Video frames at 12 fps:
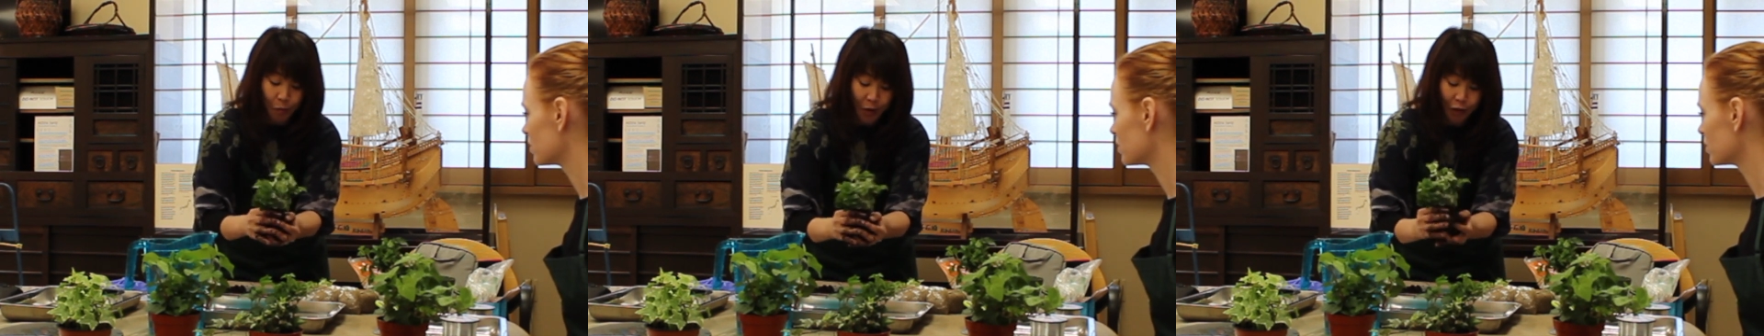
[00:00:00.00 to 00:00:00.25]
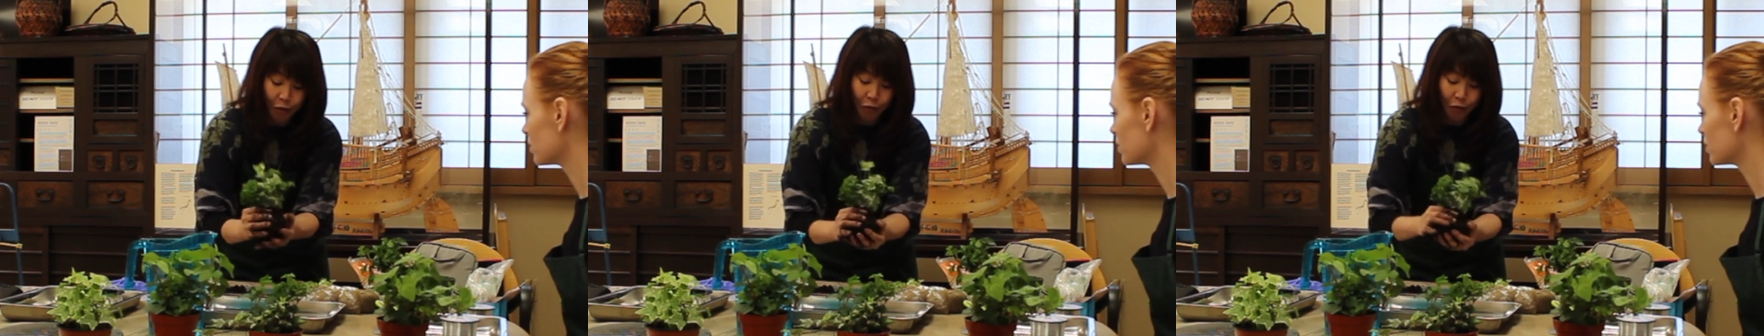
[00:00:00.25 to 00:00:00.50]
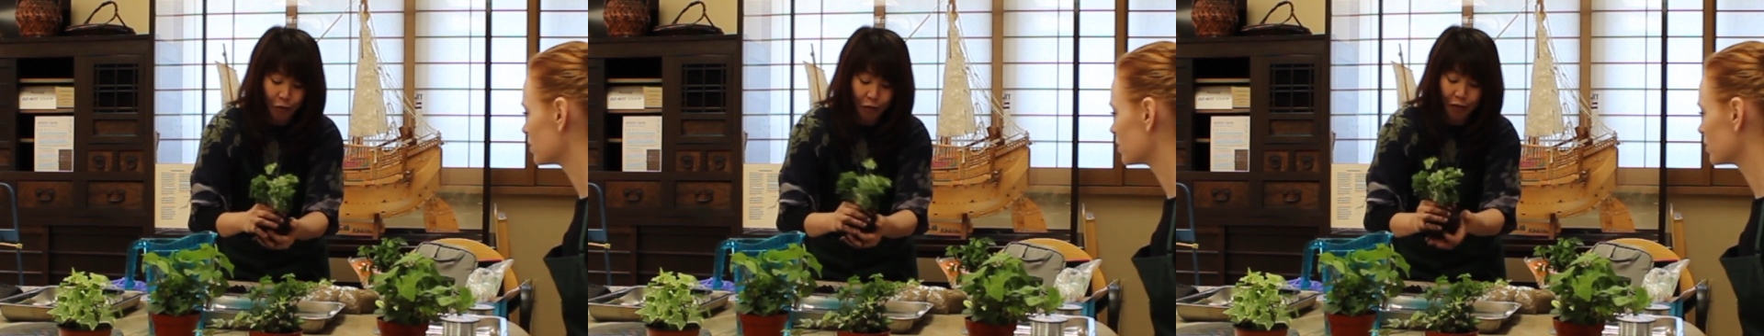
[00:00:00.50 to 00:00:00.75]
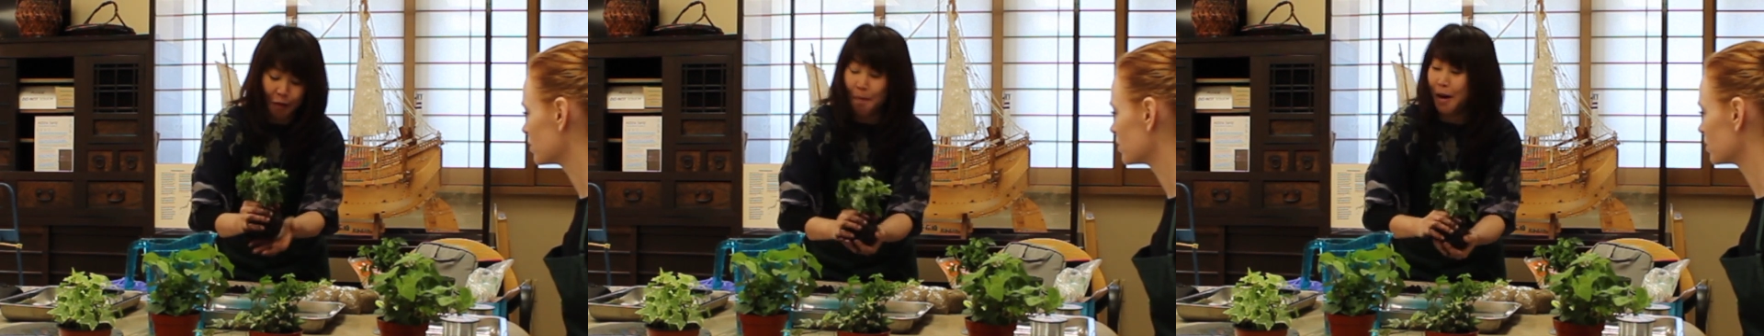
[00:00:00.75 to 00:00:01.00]
what to
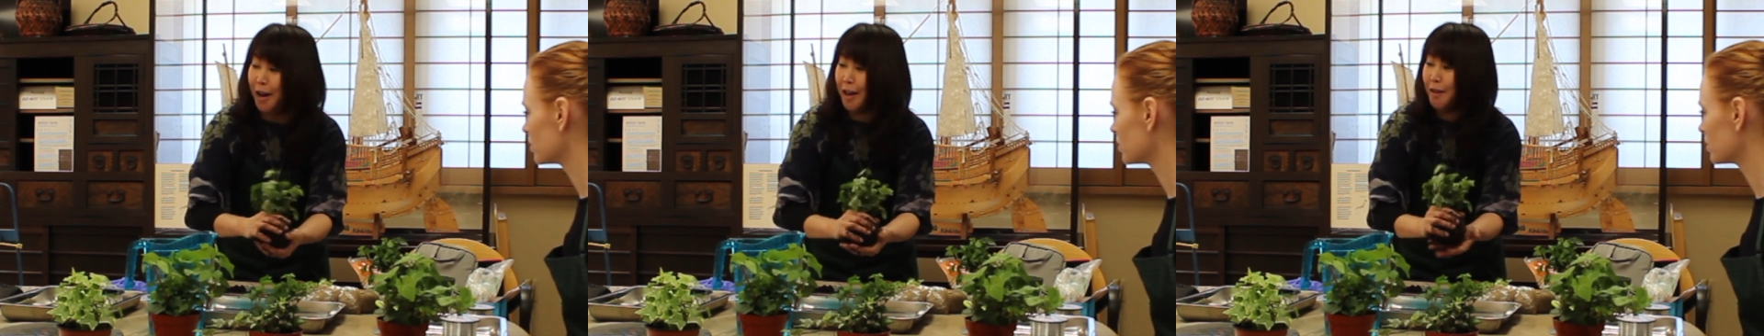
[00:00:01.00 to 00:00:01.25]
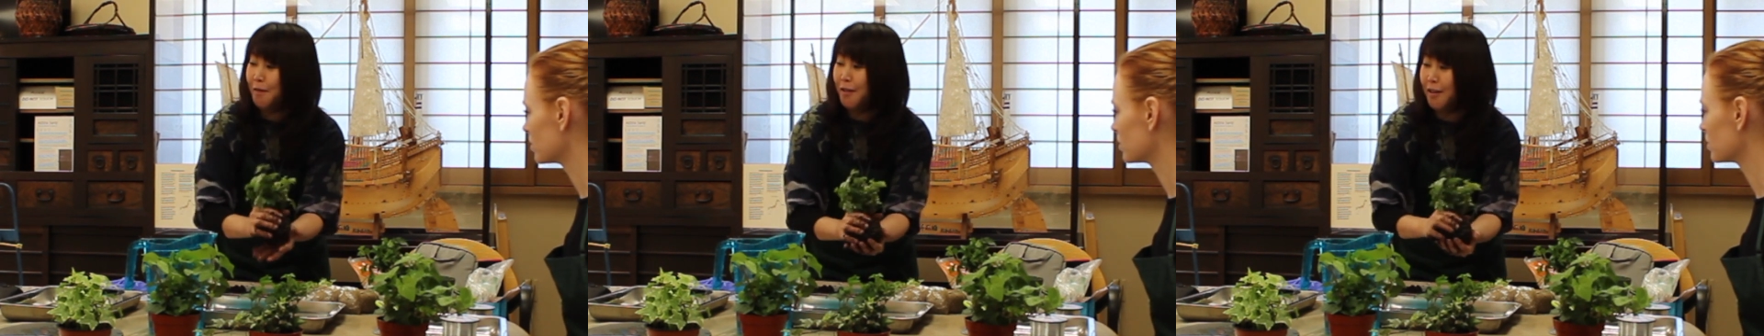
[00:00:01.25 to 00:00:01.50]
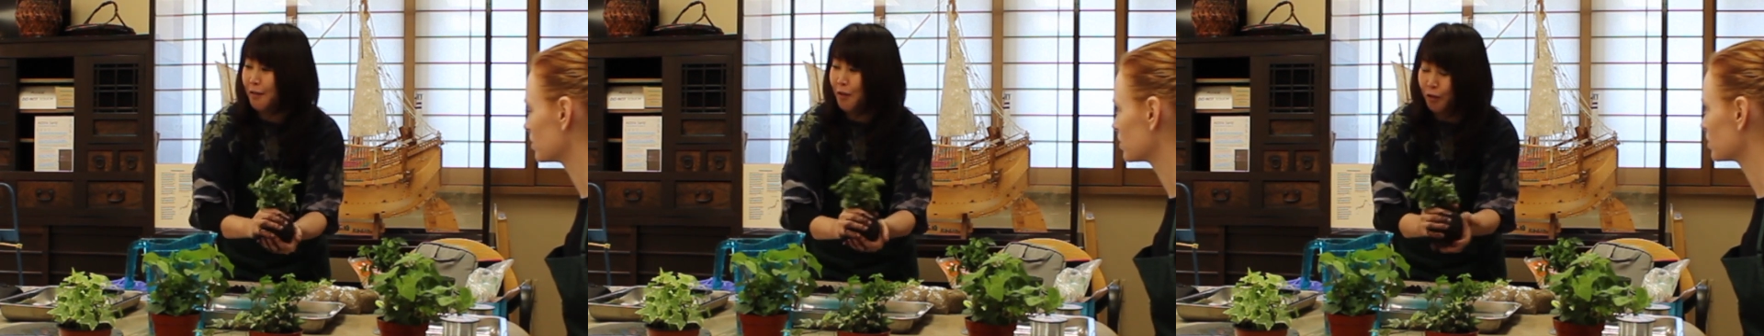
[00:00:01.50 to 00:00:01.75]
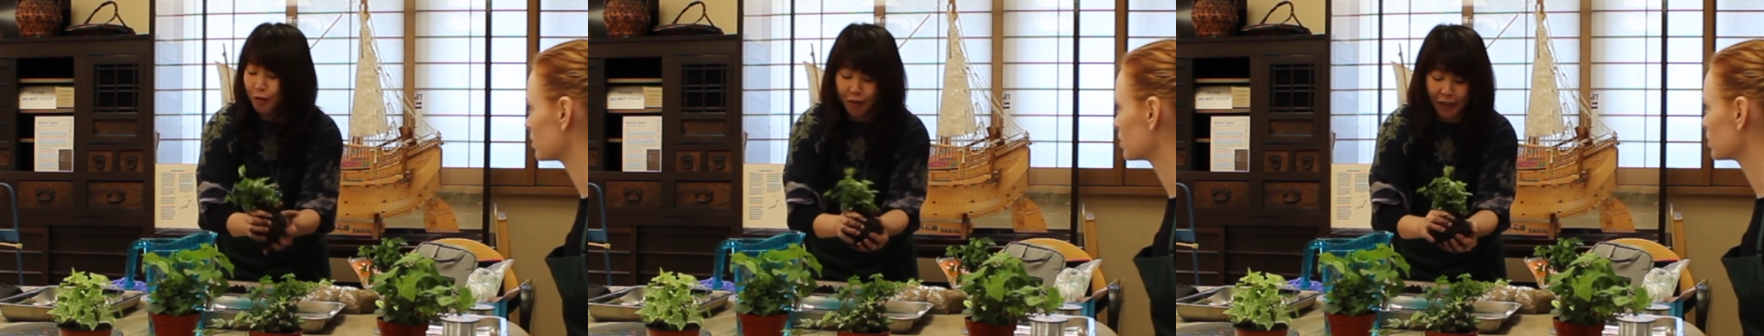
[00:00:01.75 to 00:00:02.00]
survive,
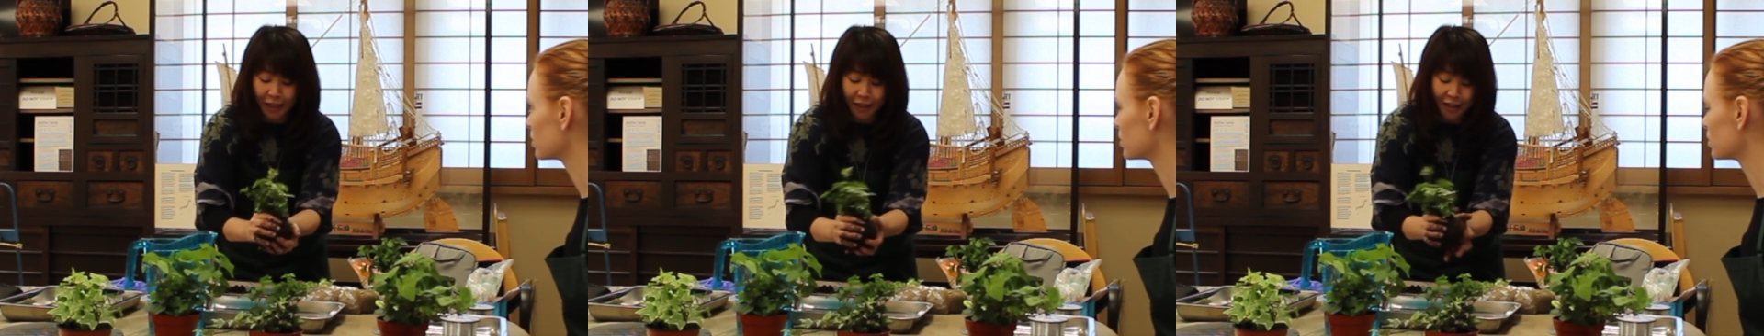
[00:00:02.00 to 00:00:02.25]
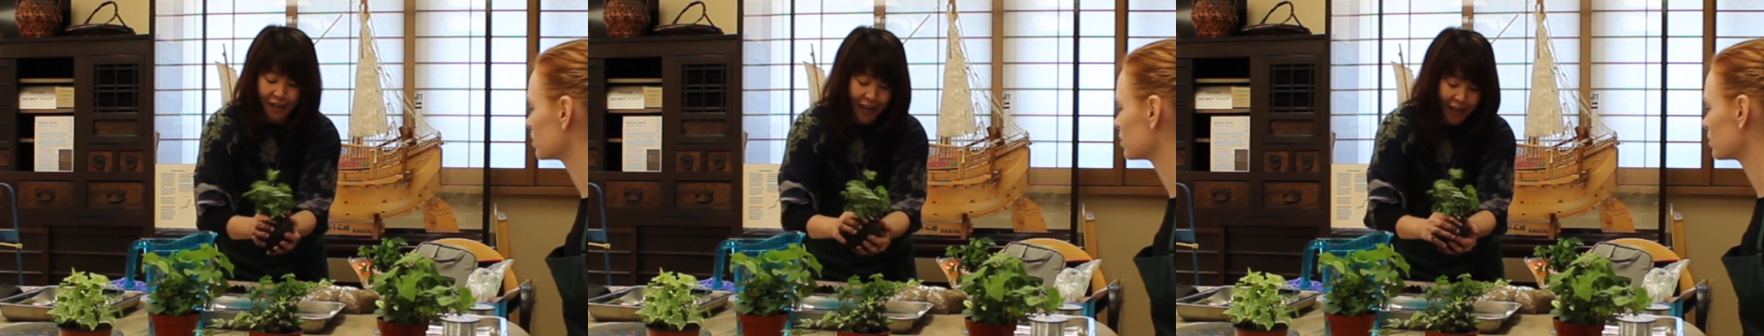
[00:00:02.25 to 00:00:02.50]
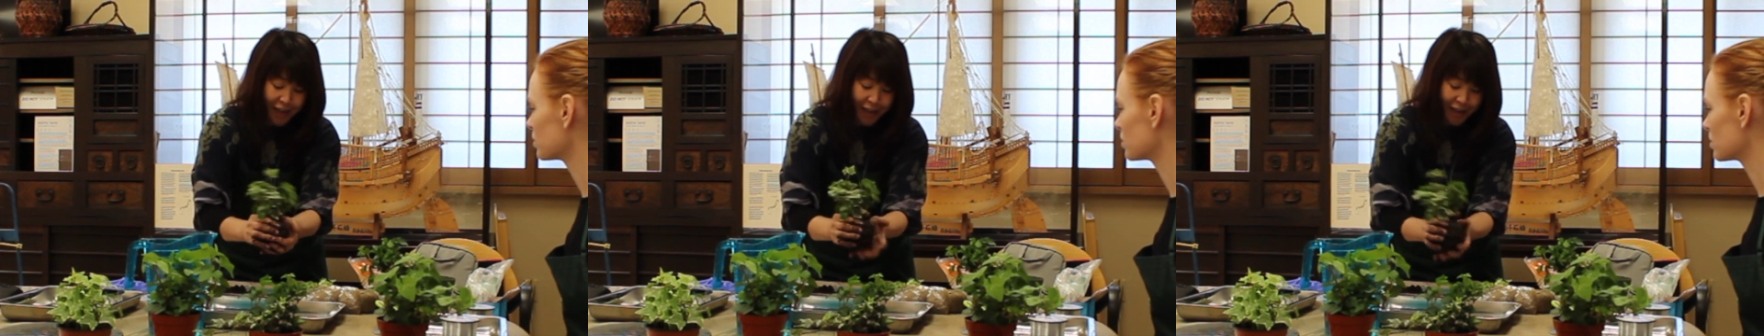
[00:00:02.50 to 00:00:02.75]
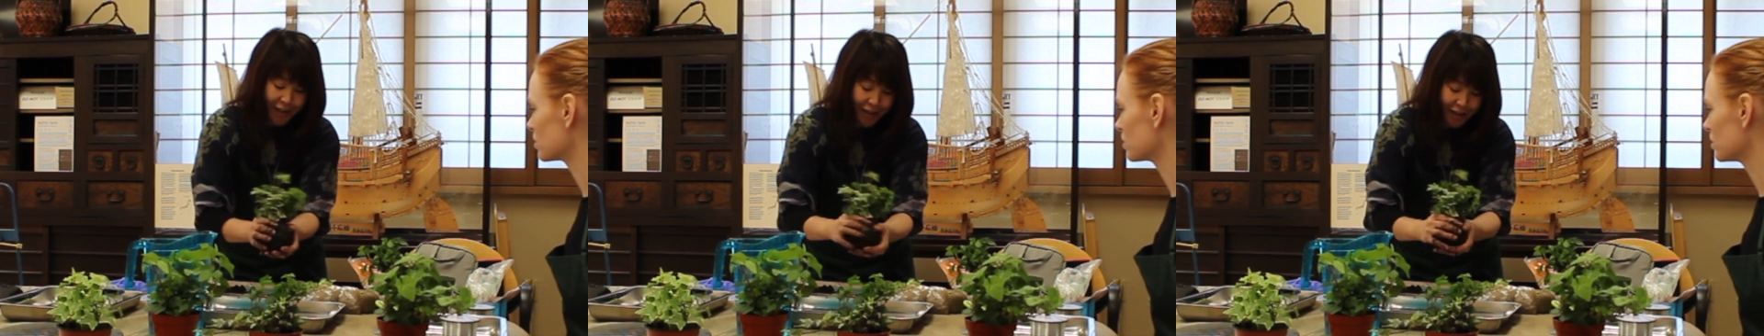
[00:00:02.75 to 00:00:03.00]

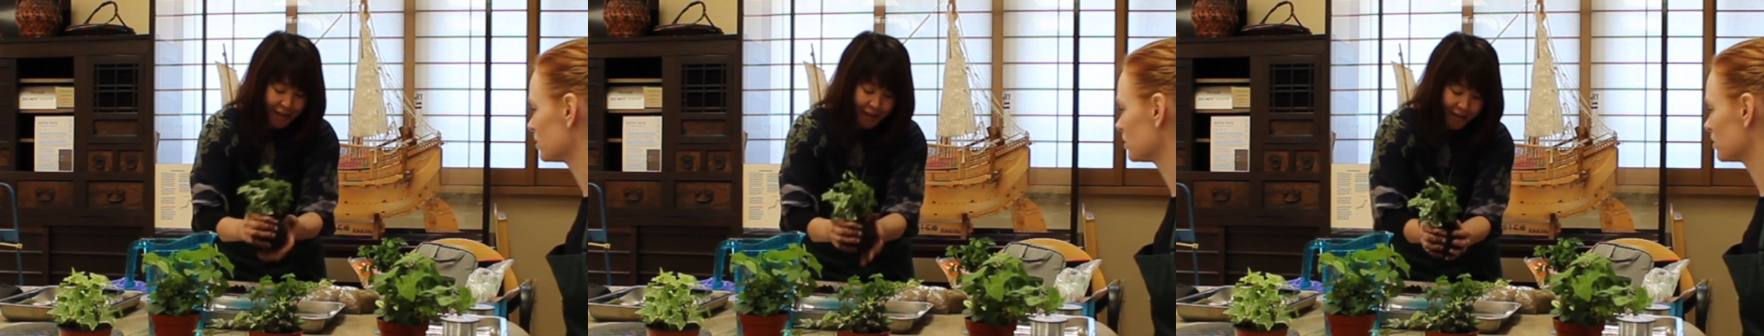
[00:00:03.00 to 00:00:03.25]
photosynthesize.